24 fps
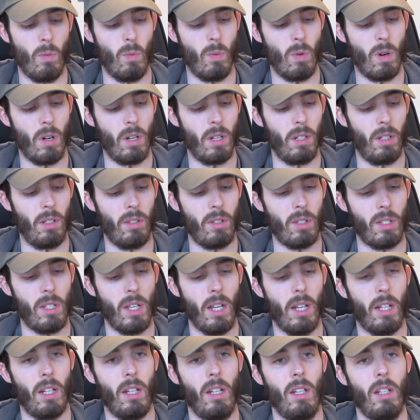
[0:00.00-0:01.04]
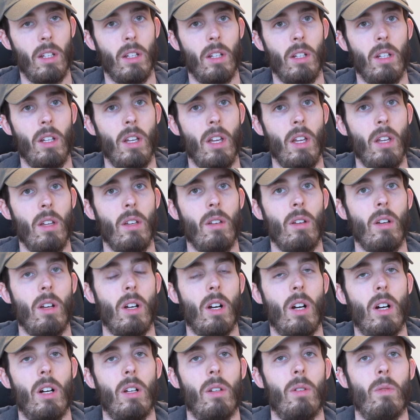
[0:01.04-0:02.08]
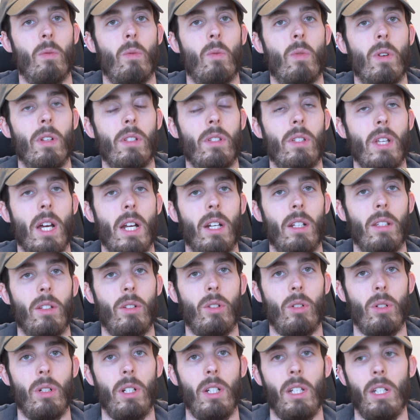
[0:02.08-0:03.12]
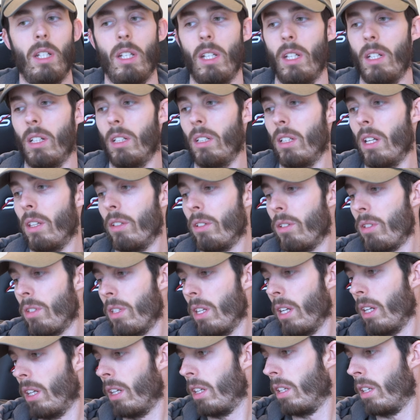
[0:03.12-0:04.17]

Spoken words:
one stick on one side of the tree and another stick